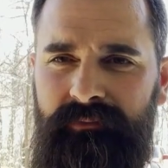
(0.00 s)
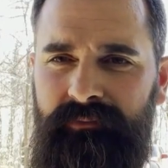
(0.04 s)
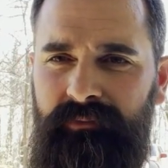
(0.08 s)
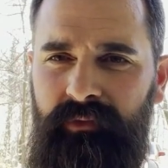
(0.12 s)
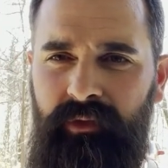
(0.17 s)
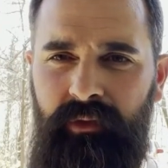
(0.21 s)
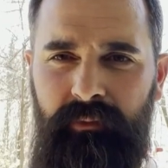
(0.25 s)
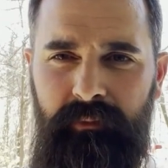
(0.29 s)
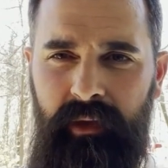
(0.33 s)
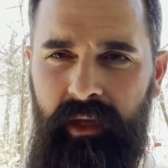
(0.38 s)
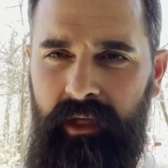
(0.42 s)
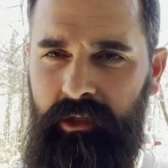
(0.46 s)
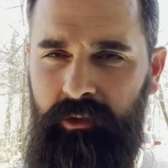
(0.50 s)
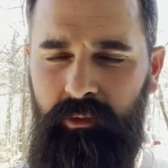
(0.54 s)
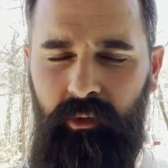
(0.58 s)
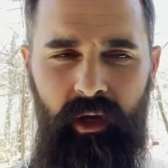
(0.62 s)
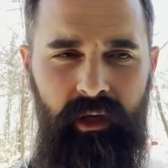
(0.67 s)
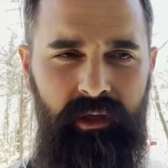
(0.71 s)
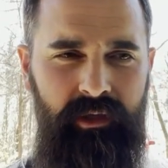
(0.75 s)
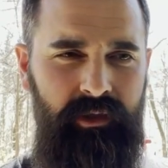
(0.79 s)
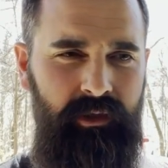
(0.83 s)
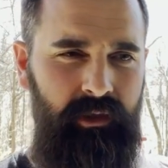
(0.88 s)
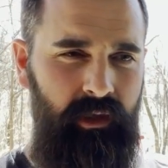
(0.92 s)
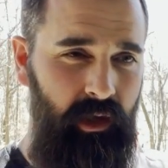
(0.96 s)
the mix
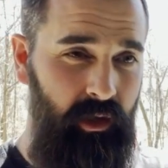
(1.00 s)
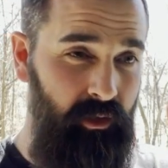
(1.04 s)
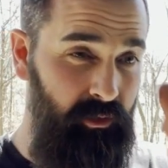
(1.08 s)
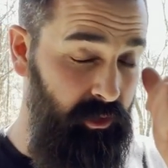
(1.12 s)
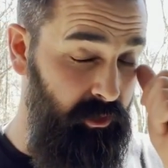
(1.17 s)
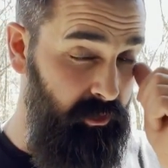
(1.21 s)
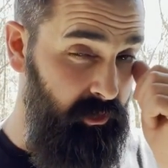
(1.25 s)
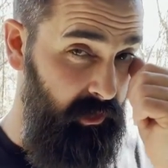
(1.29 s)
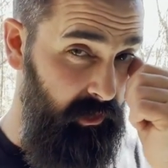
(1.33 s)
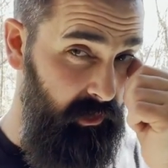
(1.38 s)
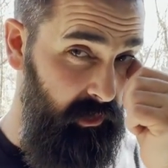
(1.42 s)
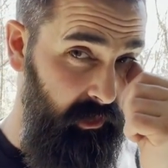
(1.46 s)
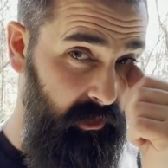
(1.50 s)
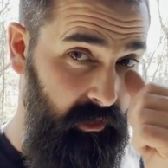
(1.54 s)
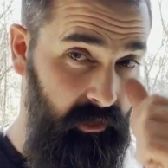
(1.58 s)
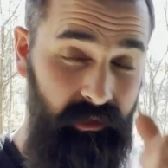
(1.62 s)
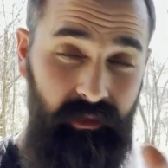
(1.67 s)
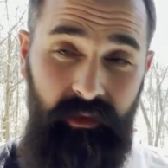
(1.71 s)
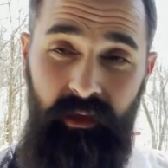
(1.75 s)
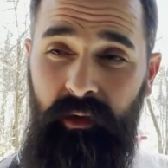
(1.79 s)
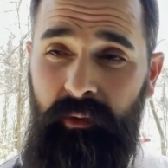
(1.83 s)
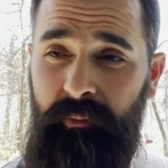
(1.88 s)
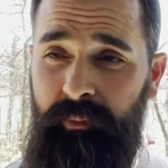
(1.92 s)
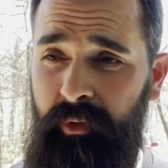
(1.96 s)
ratio, you can
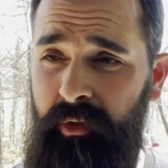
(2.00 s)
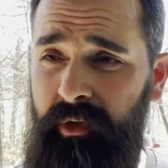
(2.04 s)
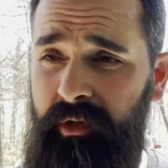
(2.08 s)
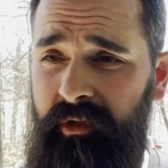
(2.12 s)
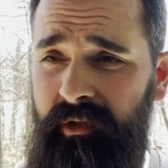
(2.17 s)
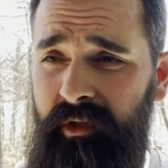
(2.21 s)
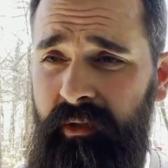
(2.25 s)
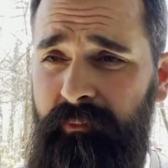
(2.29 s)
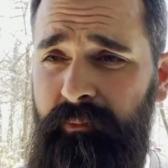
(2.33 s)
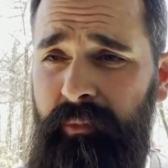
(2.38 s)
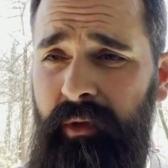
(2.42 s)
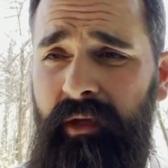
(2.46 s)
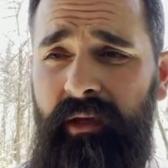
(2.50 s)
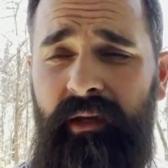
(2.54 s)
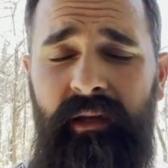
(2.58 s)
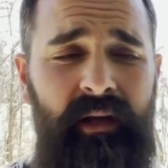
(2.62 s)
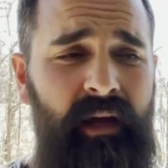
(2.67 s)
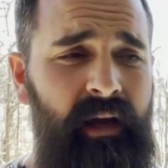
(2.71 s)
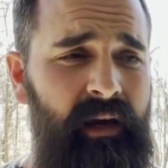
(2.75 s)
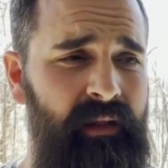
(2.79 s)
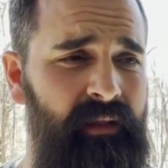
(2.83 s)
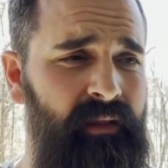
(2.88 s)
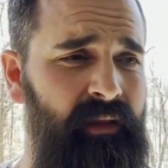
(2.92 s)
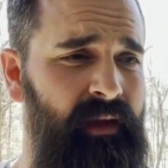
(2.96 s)
get a pretty good bit
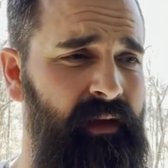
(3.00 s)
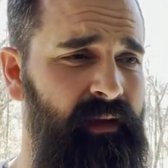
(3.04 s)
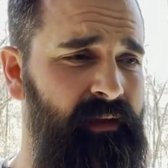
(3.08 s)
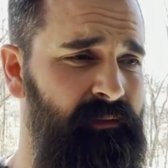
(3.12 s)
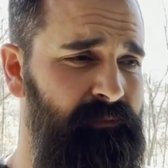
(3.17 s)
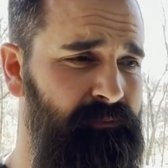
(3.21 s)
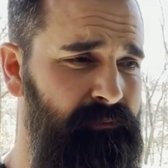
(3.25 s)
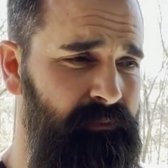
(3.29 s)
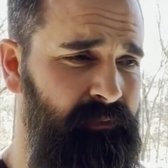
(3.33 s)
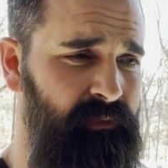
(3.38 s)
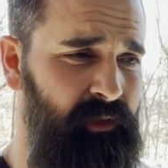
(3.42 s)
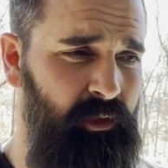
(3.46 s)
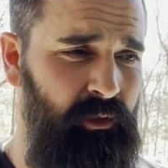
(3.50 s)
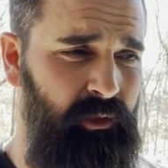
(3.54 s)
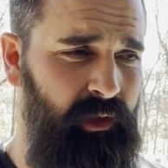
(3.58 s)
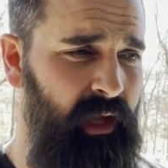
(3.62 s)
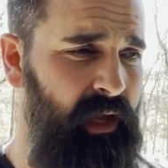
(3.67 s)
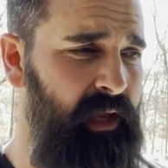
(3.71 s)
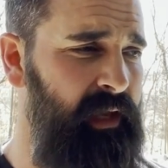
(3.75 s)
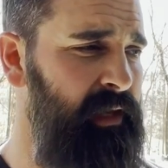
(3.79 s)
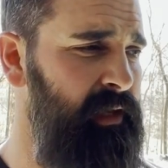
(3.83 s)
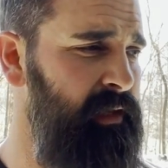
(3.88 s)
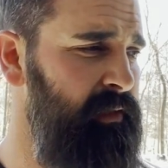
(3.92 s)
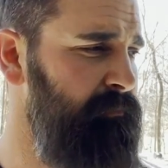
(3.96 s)
out of that little
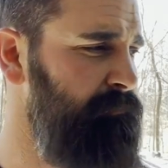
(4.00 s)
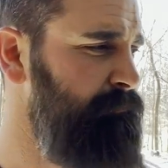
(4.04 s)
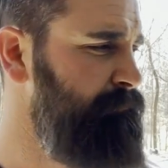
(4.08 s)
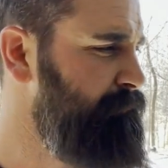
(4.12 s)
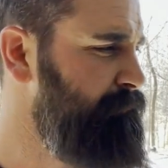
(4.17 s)
can.